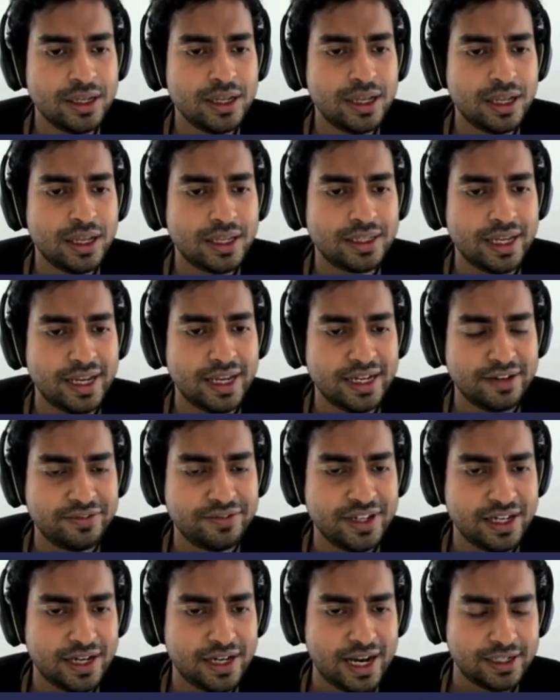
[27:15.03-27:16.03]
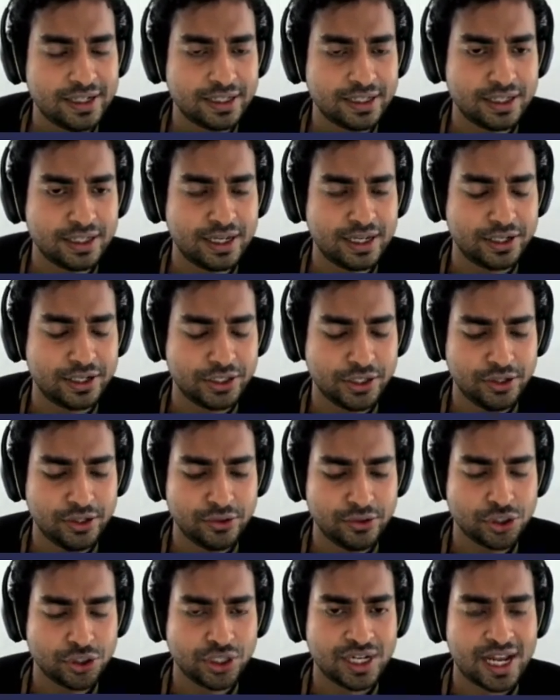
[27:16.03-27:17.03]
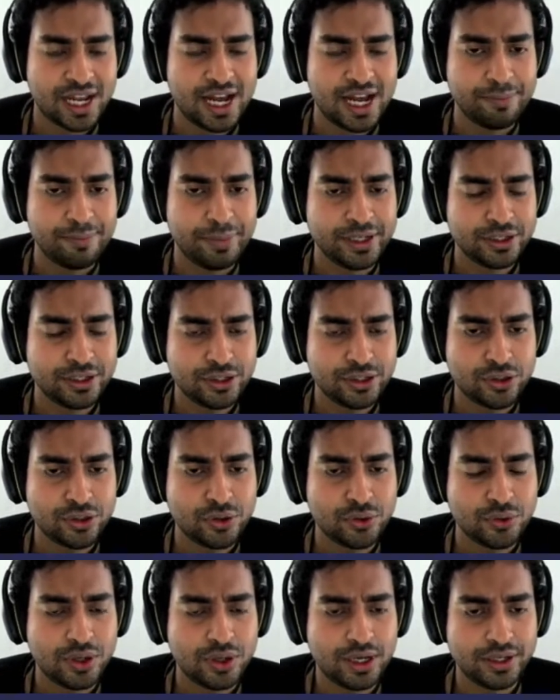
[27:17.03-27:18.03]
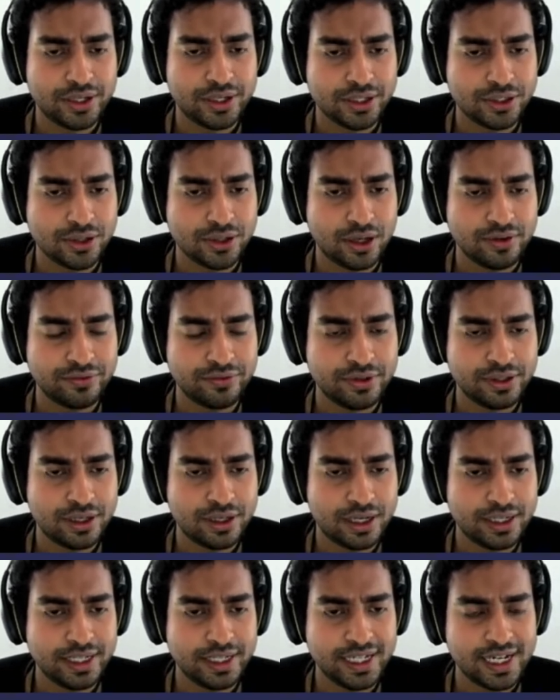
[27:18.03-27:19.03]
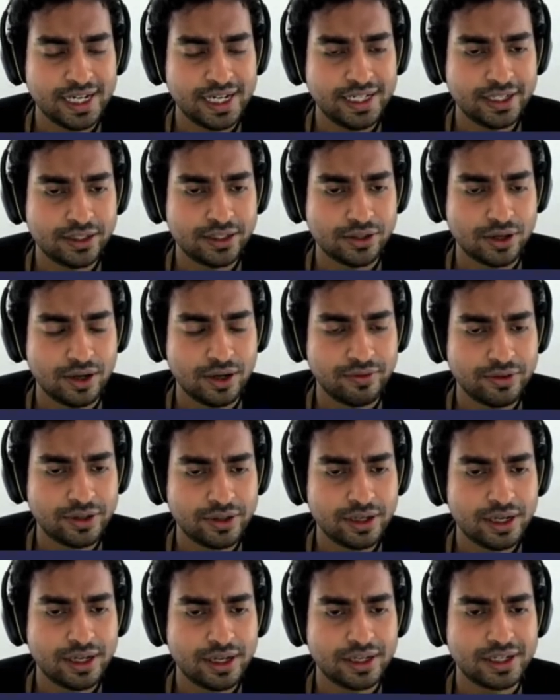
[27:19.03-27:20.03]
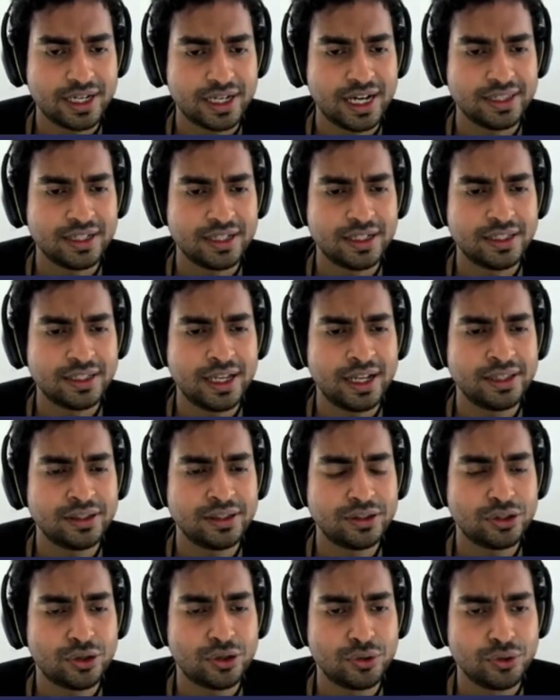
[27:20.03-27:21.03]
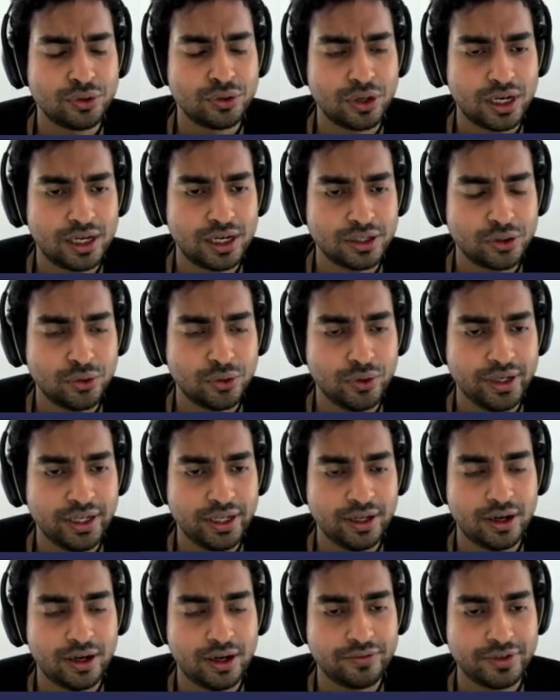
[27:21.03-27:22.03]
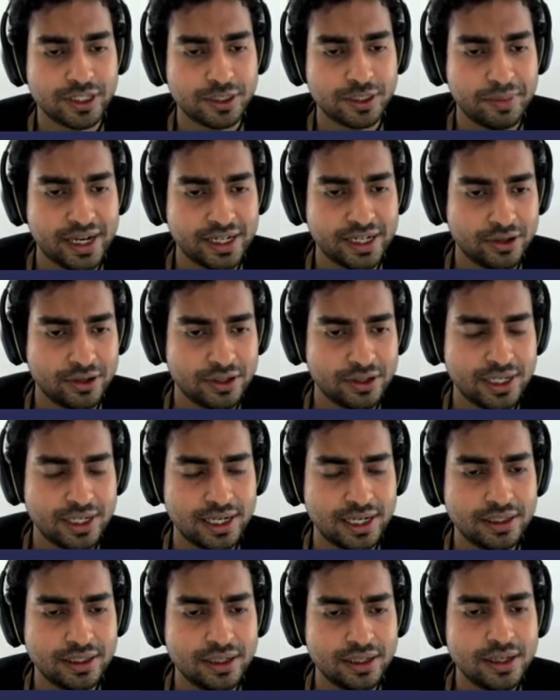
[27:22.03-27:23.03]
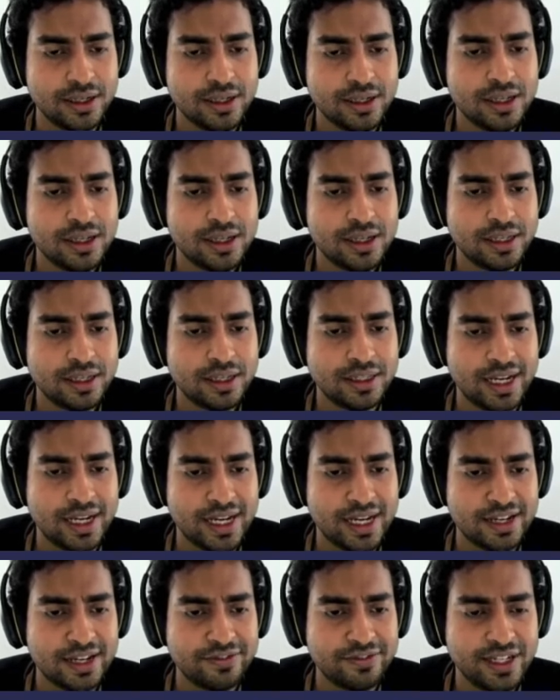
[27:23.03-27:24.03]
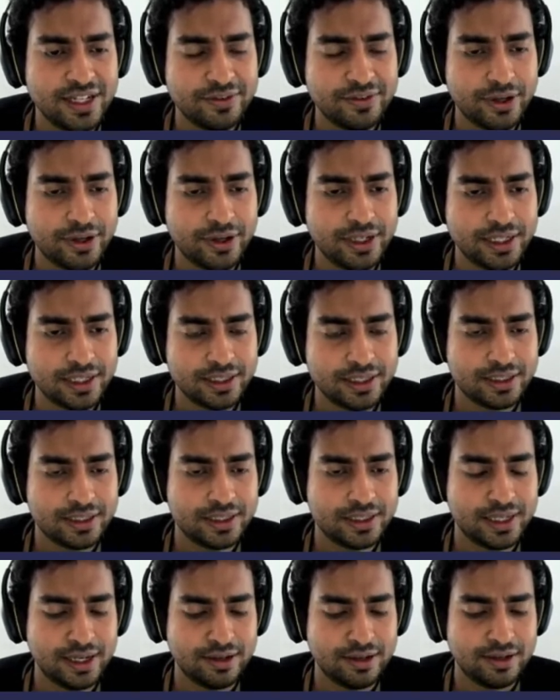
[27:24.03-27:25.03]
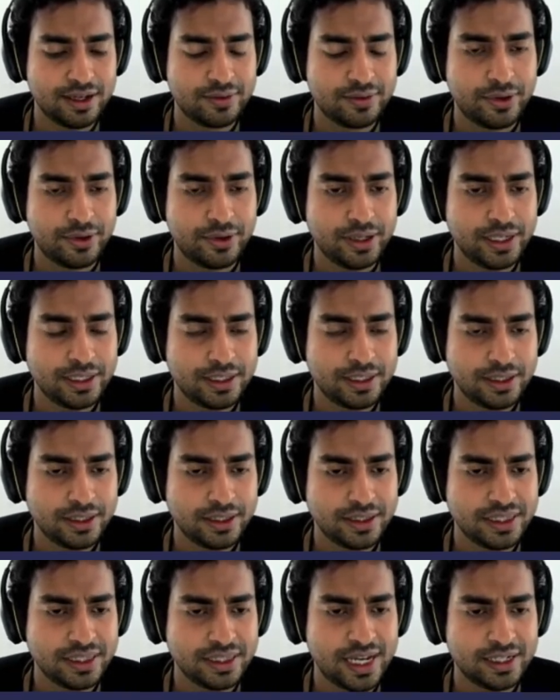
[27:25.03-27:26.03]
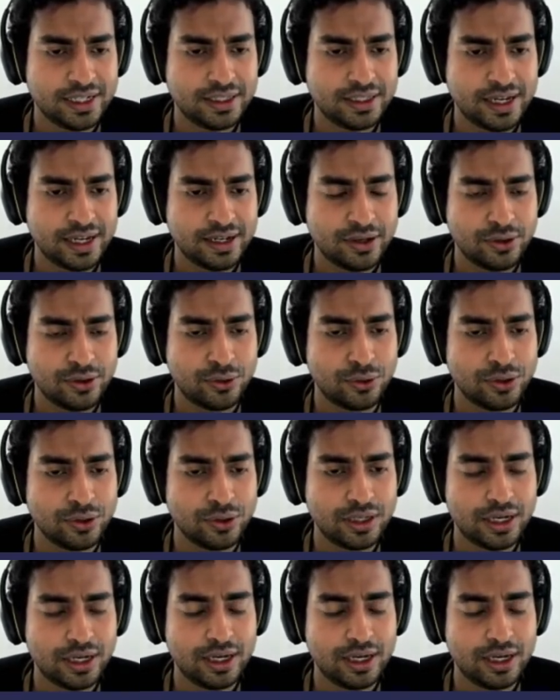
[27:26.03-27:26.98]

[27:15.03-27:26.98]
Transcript: The NFT address resolution happens through a resolver, a DID resolver, rather than through a query of a smart contract. The NFT wallet is a singular wallet that can hold